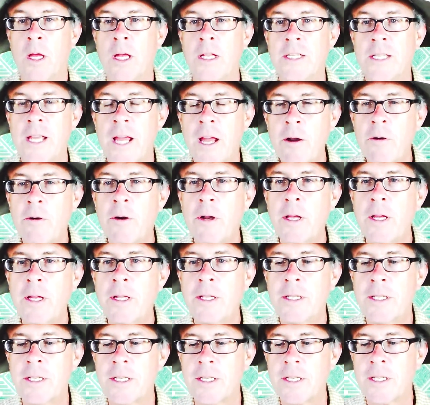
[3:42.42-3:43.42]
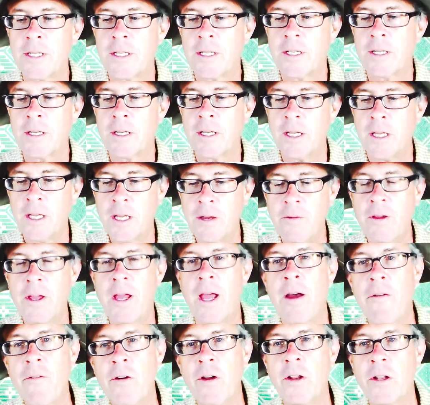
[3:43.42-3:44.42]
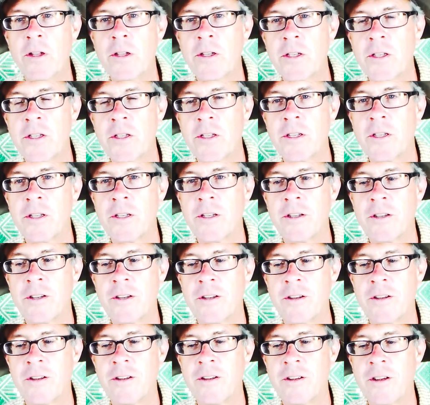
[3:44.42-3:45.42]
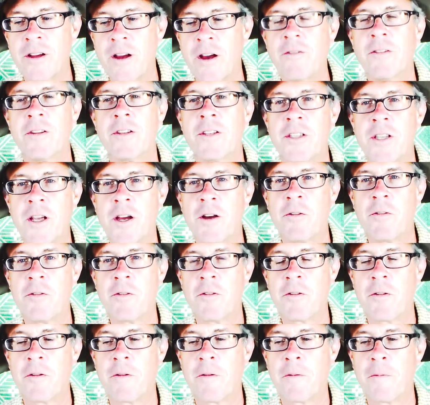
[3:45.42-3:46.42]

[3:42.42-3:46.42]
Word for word: It's arrogance giving evidence of itself.